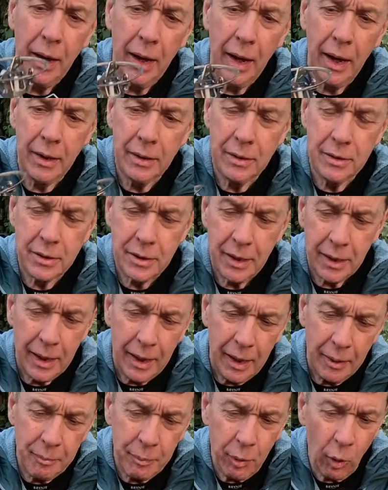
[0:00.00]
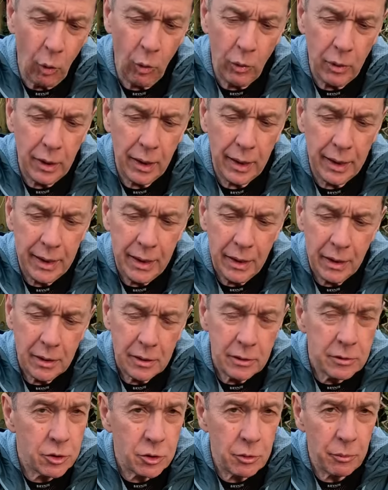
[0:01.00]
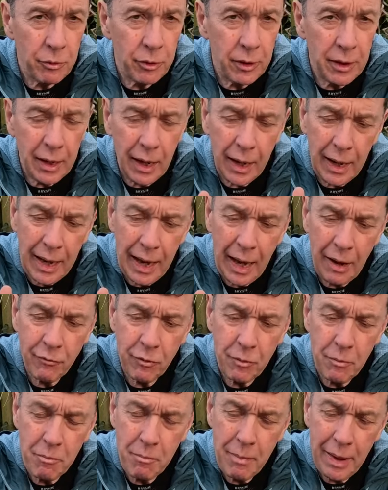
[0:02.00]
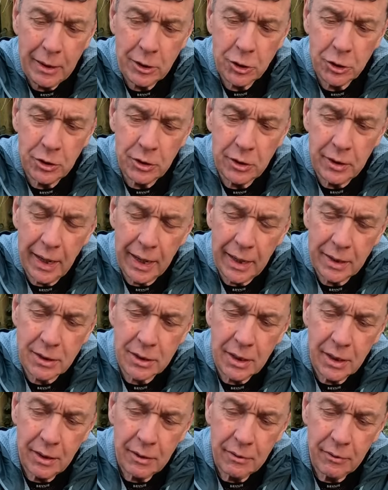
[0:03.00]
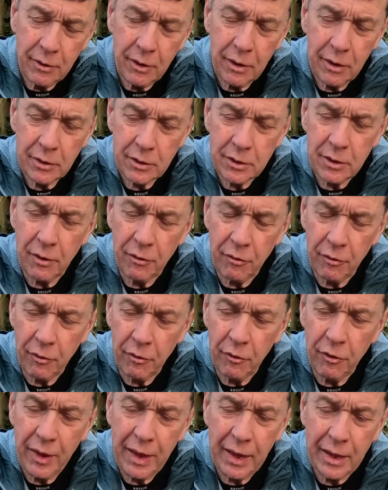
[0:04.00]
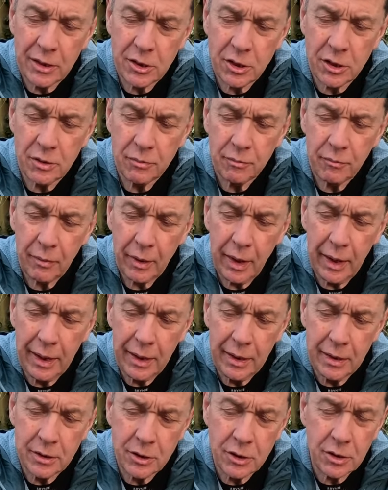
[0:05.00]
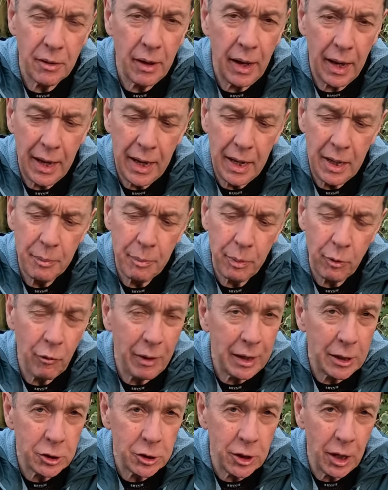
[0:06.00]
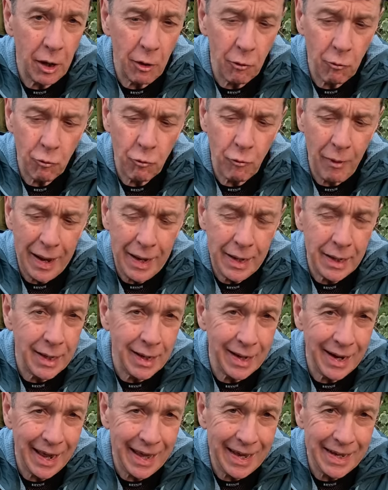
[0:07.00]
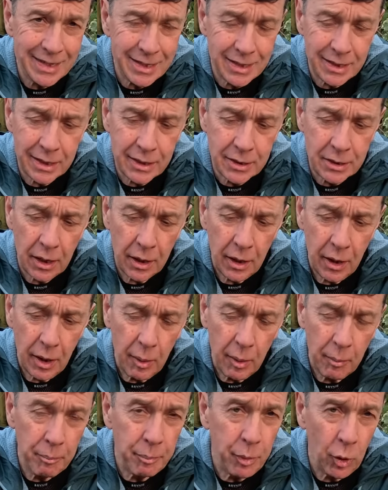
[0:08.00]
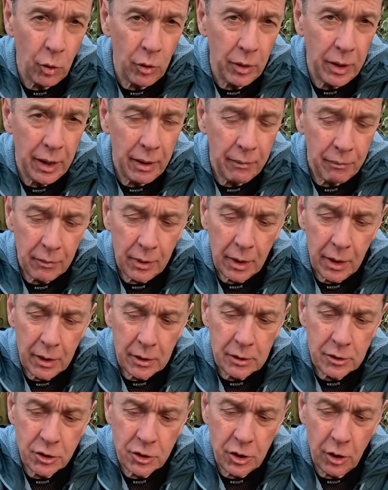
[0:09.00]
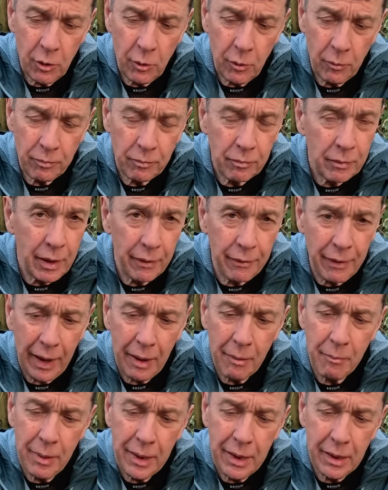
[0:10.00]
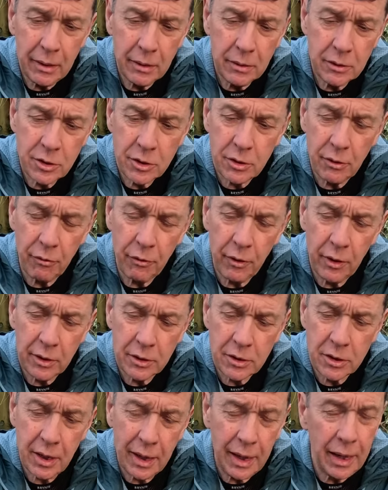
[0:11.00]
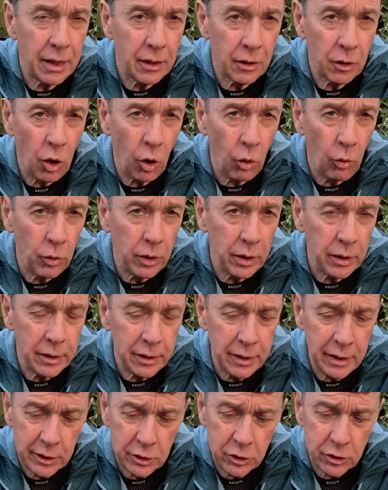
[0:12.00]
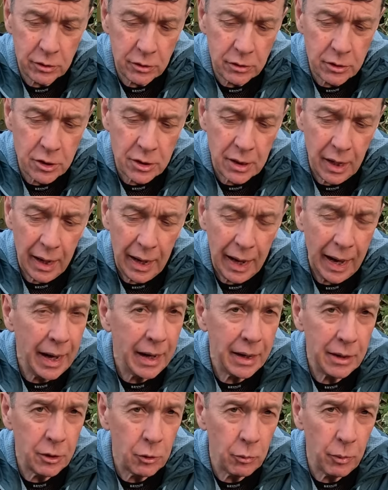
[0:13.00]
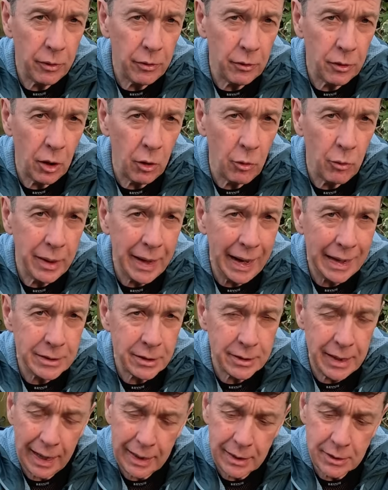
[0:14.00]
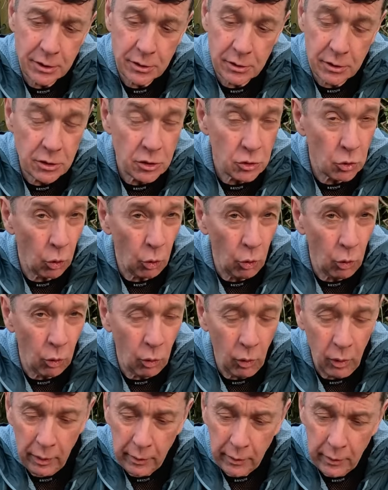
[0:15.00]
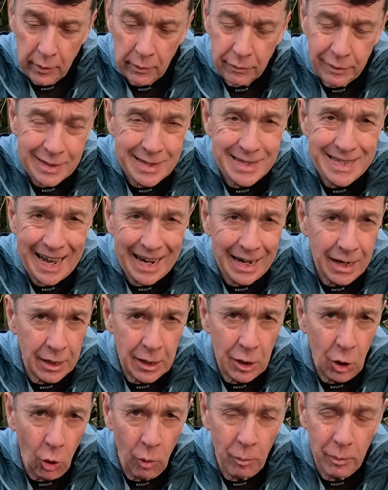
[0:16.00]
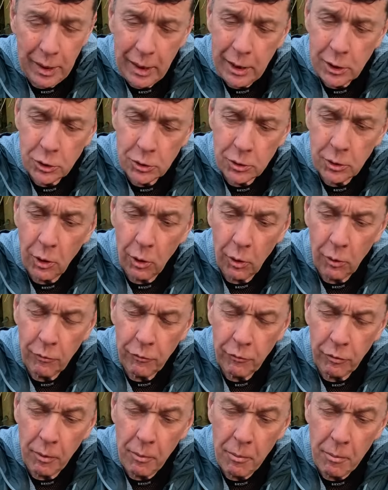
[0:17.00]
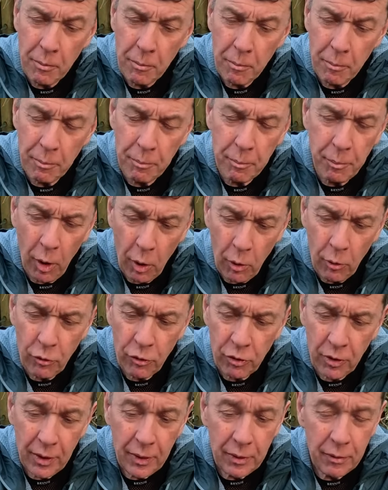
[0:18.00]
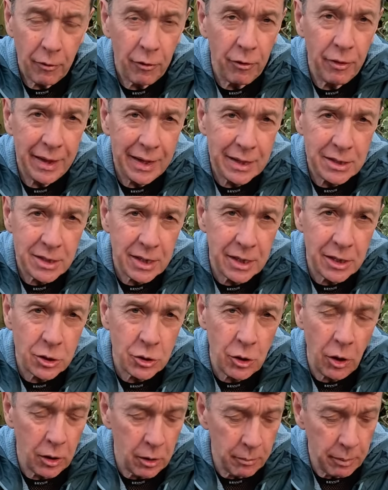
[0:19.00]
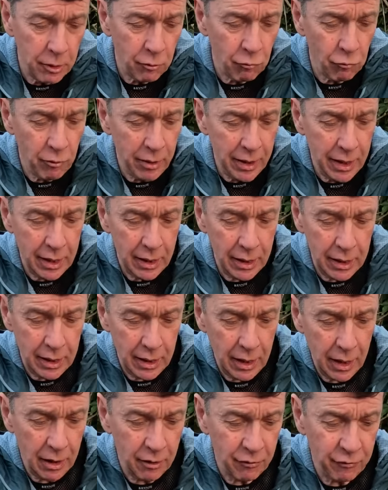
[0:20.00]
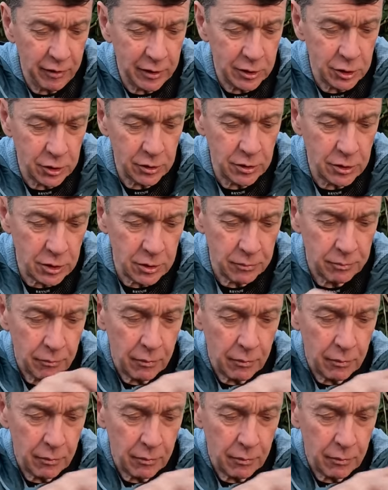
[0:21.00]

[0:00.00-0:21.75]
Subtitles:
and importantly, something I haven't mentioned yet, that this is a pressure regulated burner. So that means that in cold conditions and with low gas canisters, or the deadly combination of them both, this is going to be really efficient